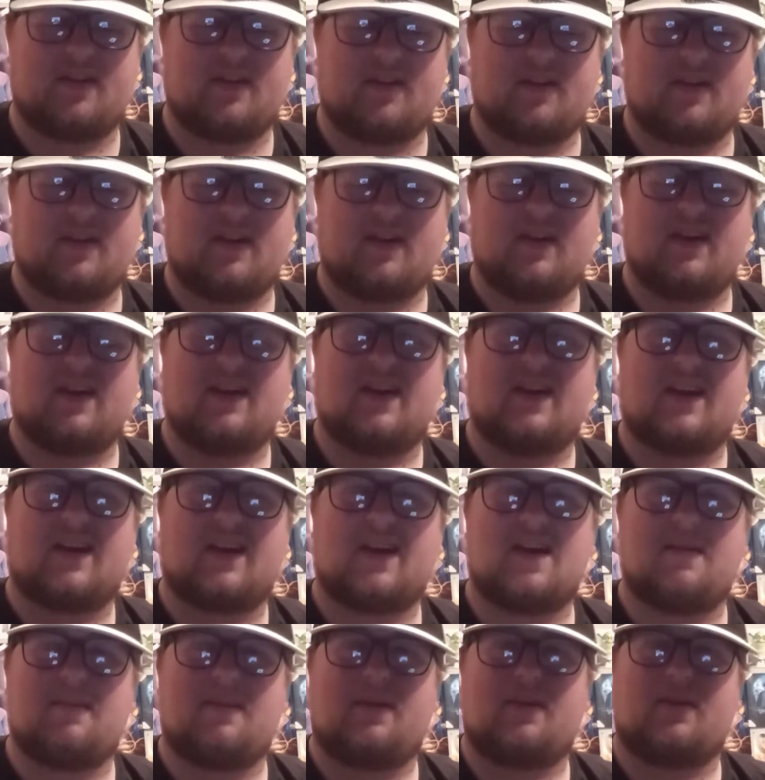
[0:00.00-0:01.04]

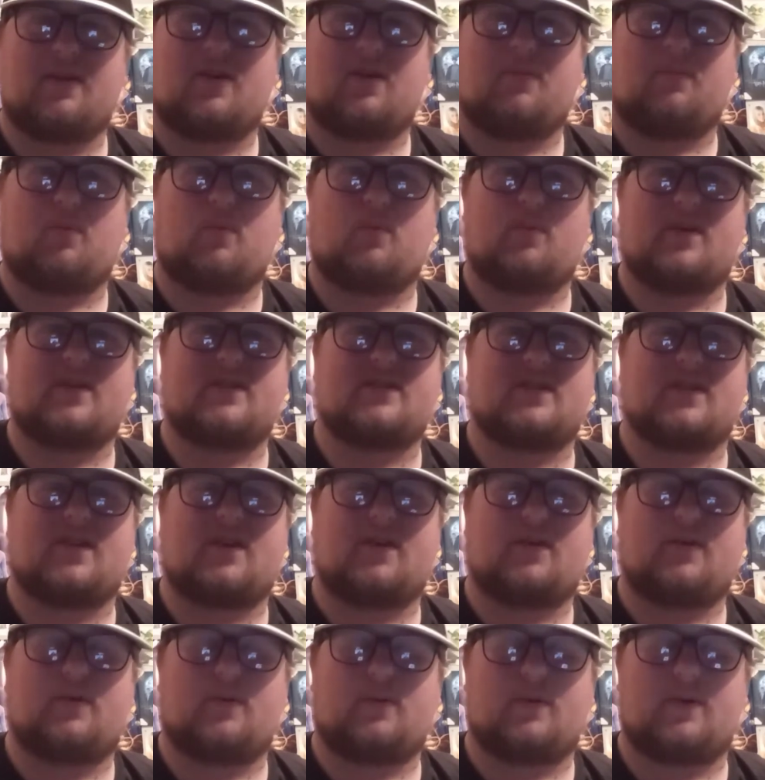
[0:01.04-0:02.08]
It came out a couple
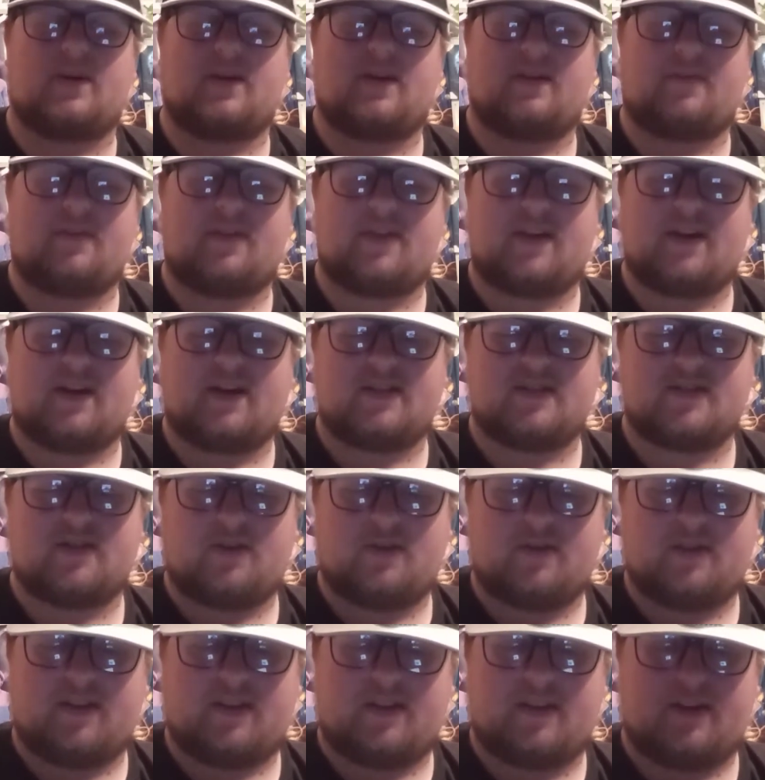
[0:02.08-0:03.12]
weeks ago, and everything I
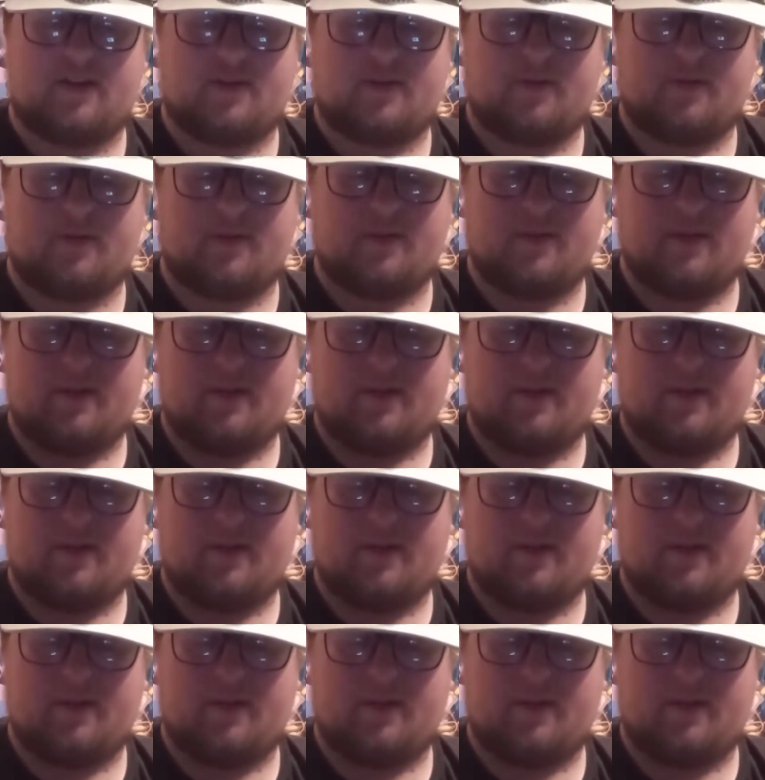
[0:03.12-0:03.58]
saw in the theater